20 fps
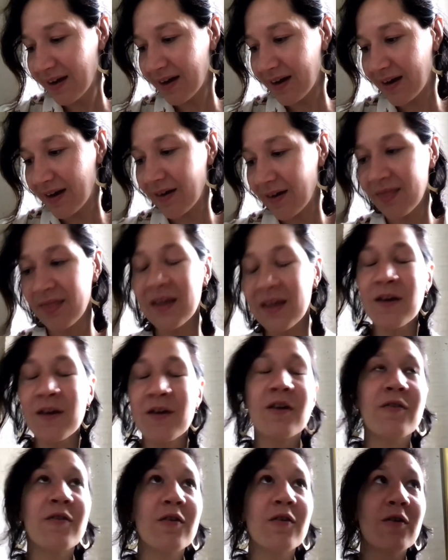I
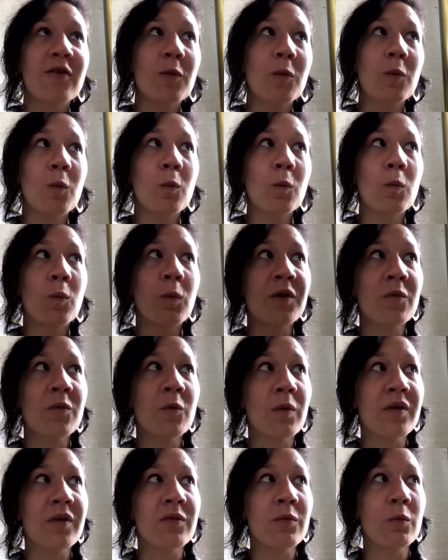think what
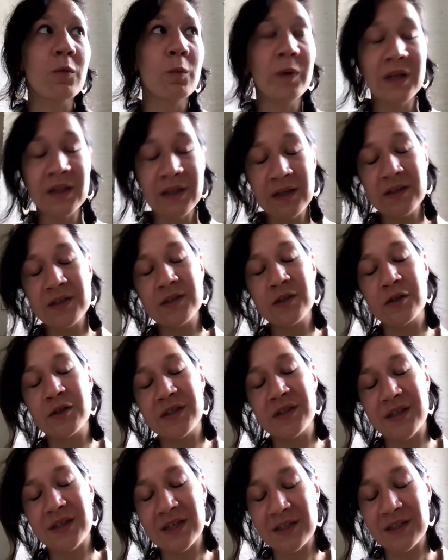was really
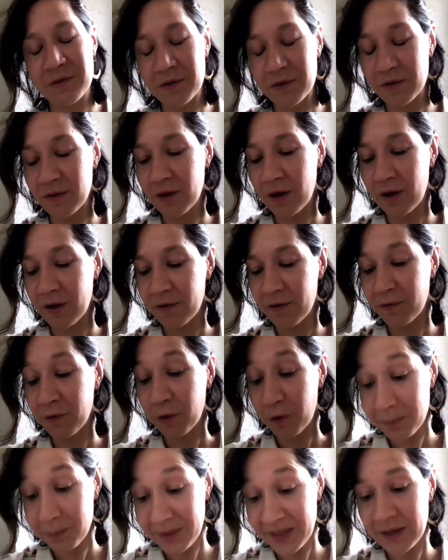successful
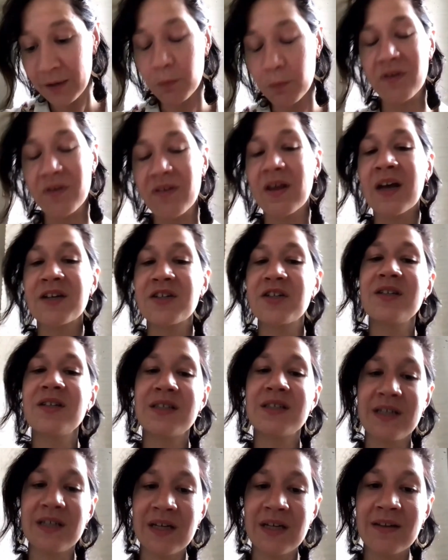for me was actually
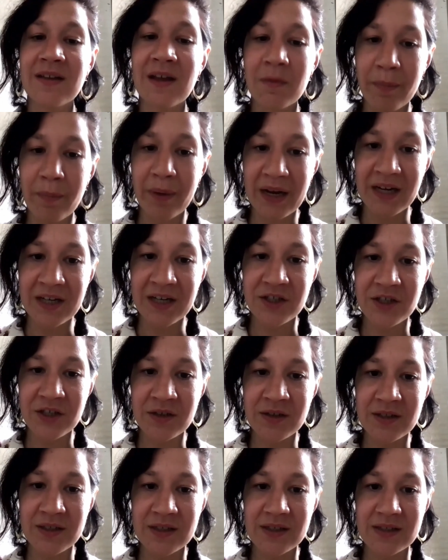seeing that
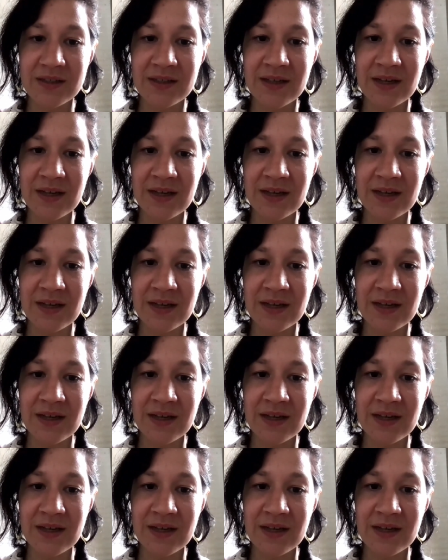patients,